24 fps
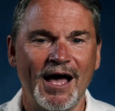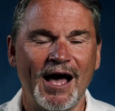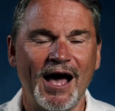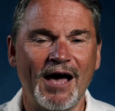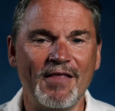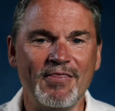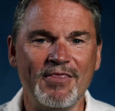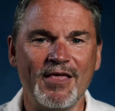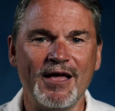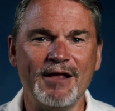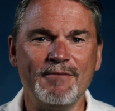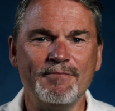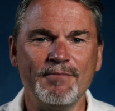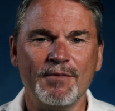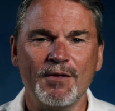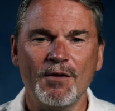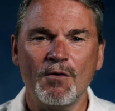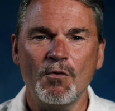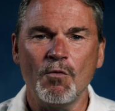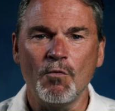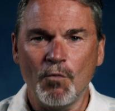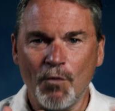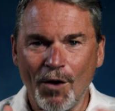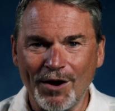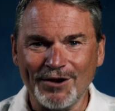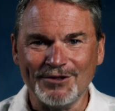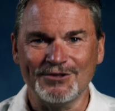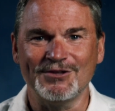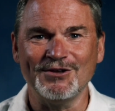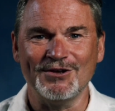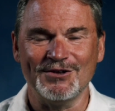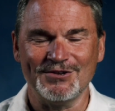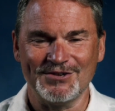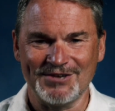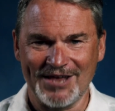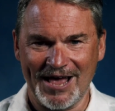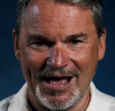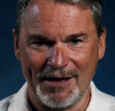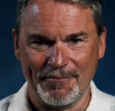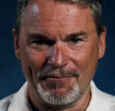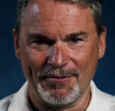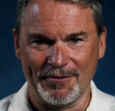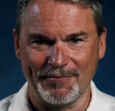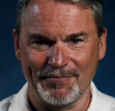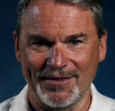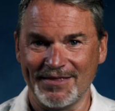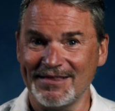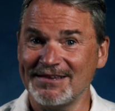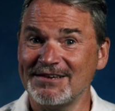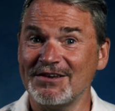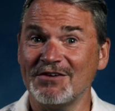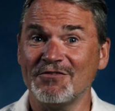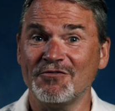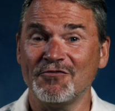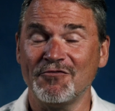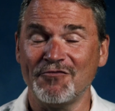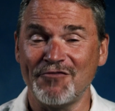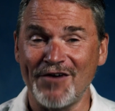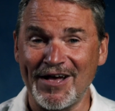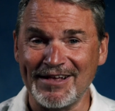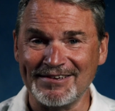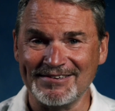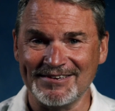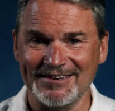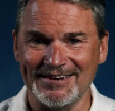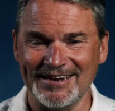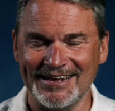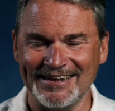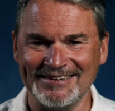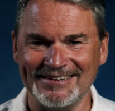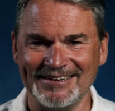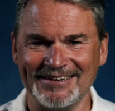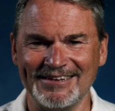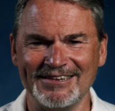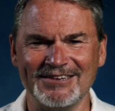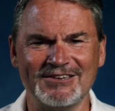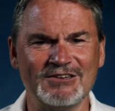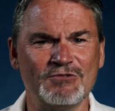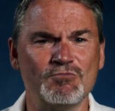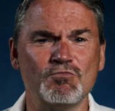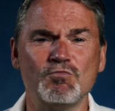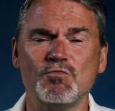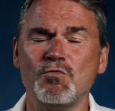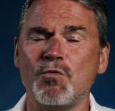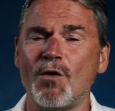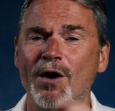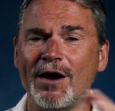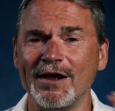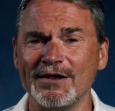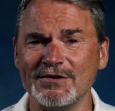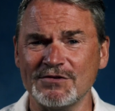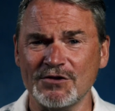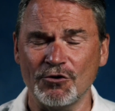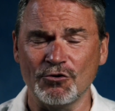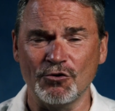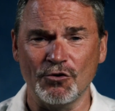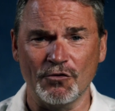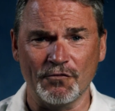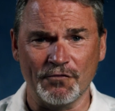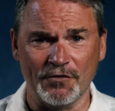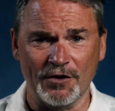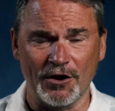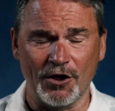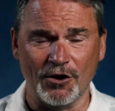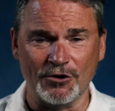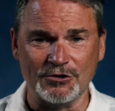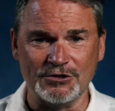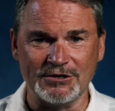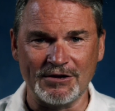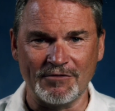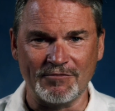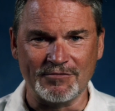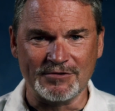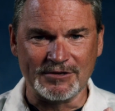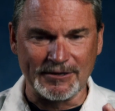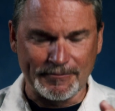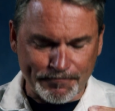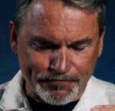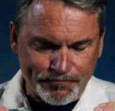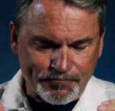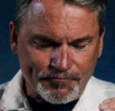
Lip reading: And then what does happen, and this is fascinating, and this is why it's so good for longevity.